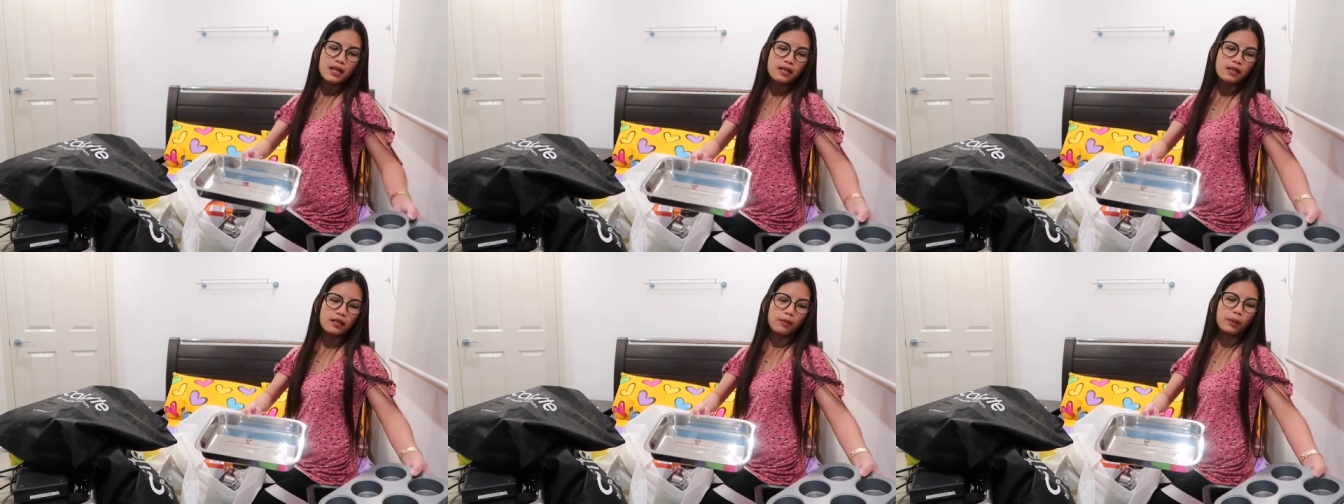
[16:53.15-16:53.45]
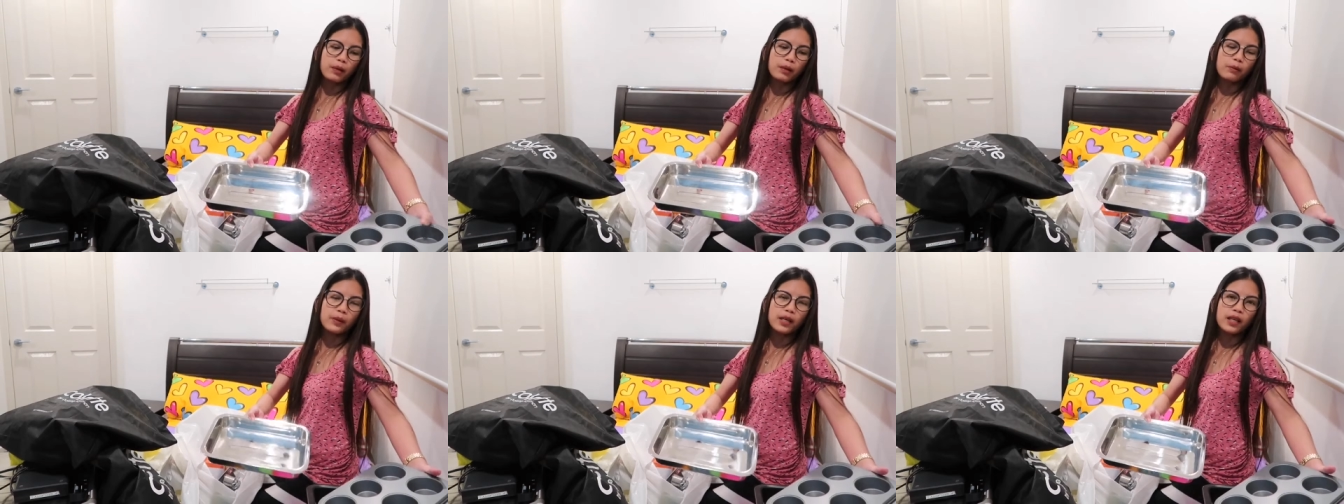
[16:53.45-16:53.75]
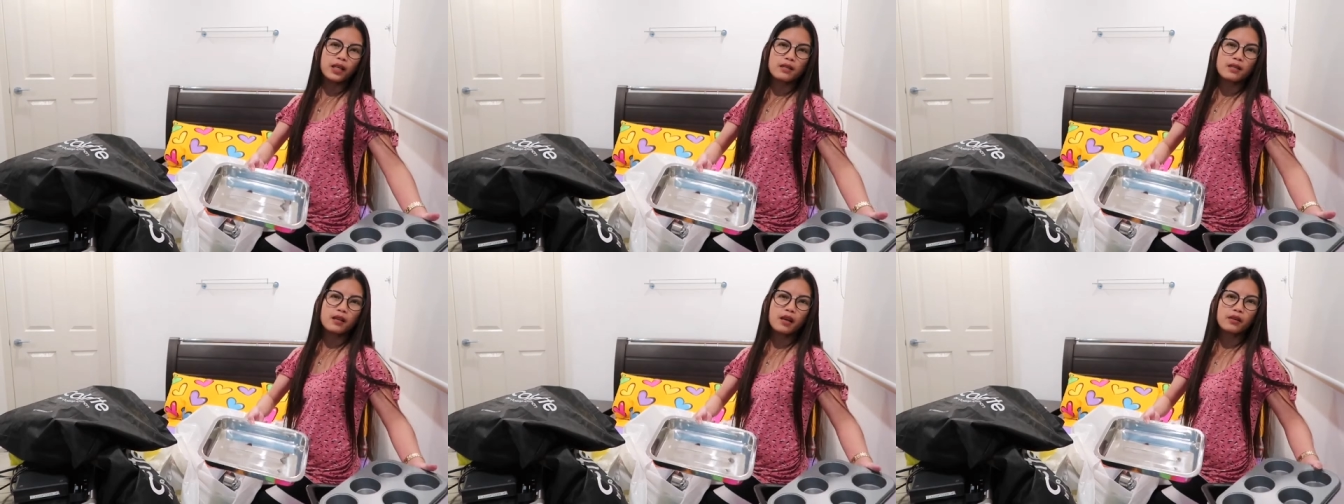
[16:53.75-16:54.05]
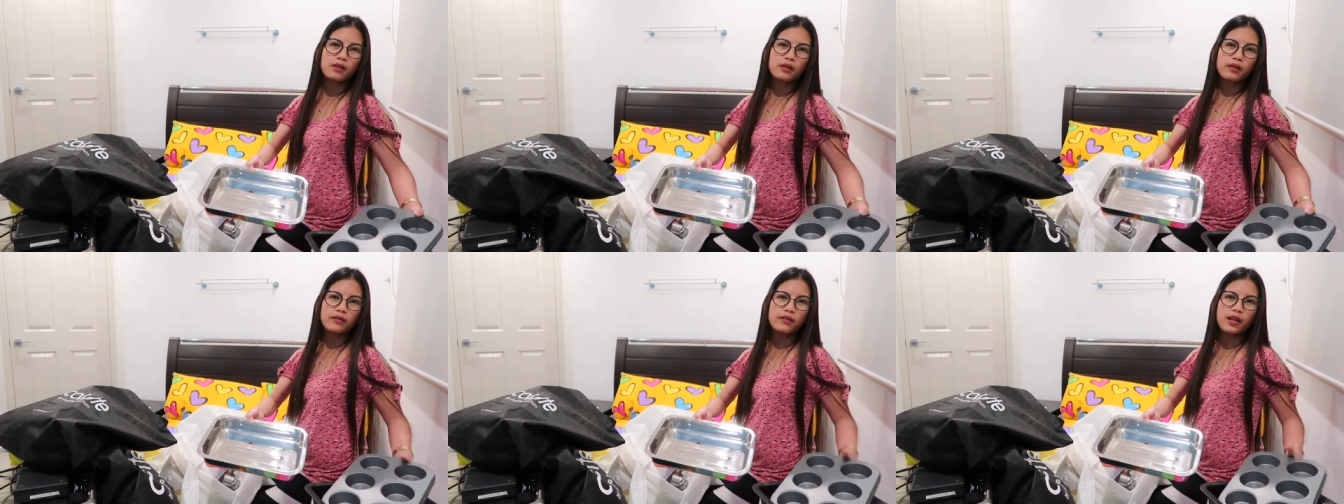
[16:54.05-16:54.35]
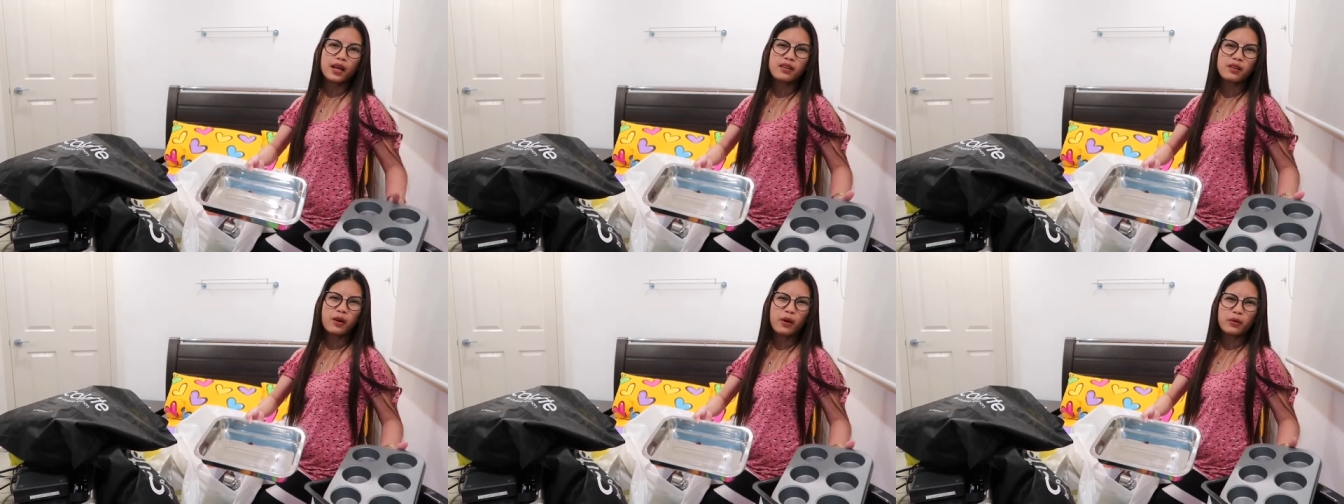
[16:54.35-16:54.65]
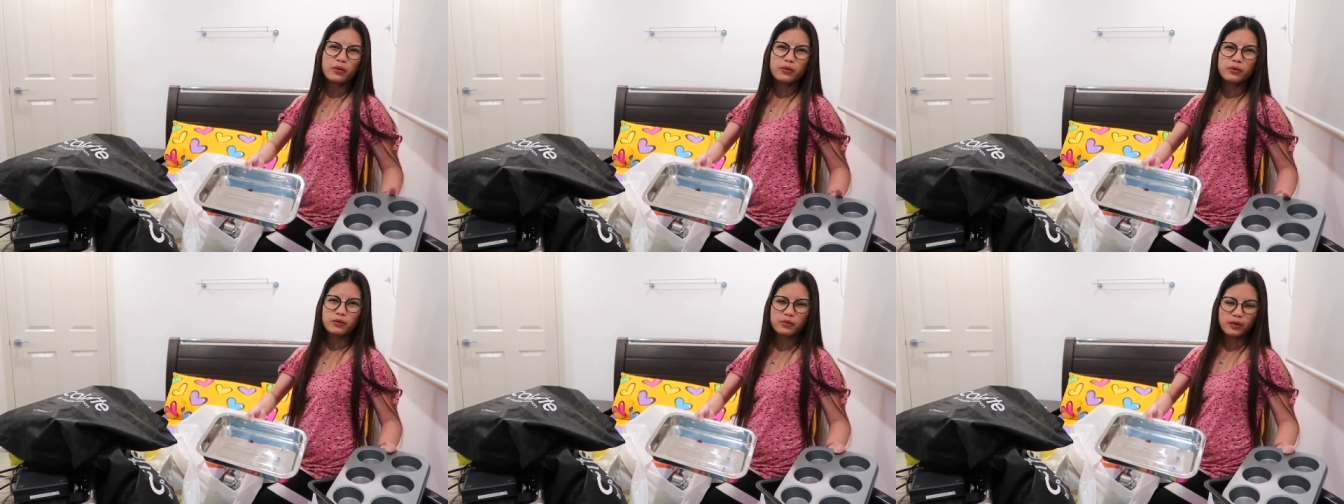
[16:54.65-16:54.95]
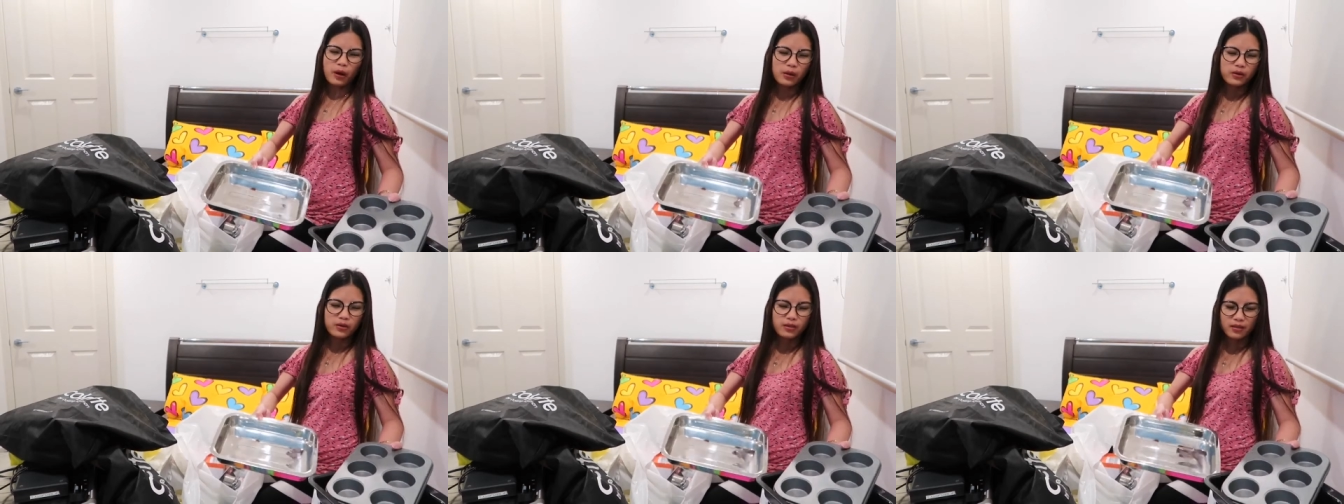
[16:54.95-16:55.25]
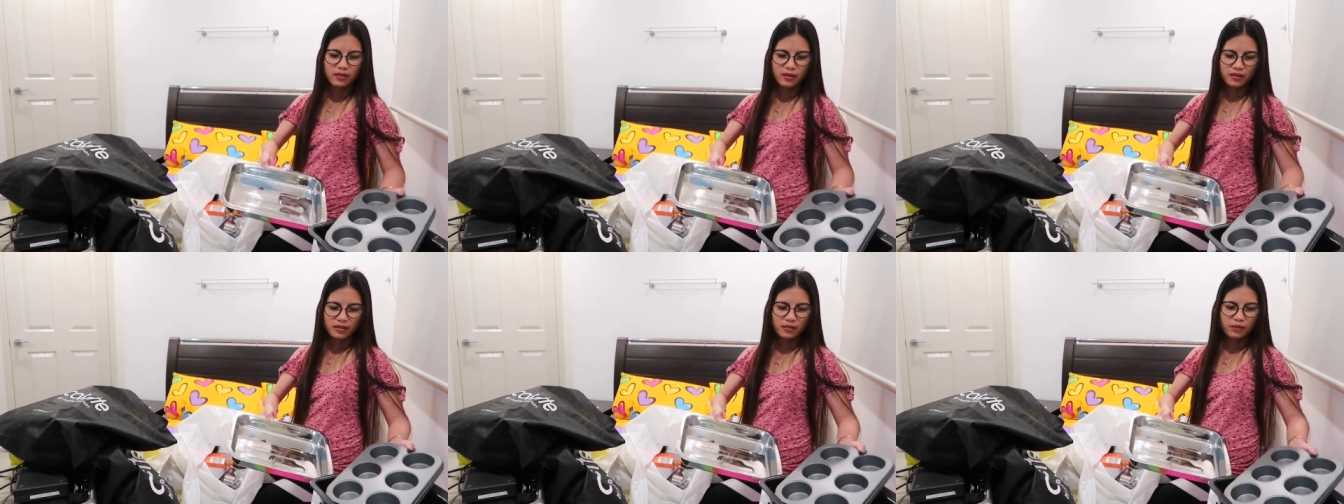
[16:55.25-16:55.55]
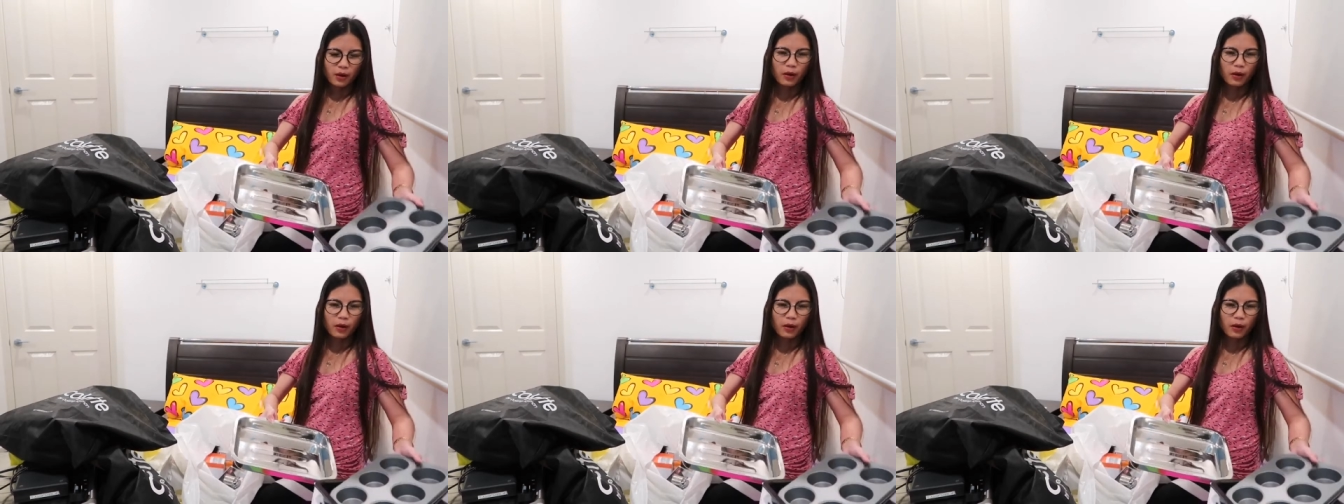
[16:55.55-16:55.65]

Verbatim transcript: sa Pilipinas, I don't know if they know roast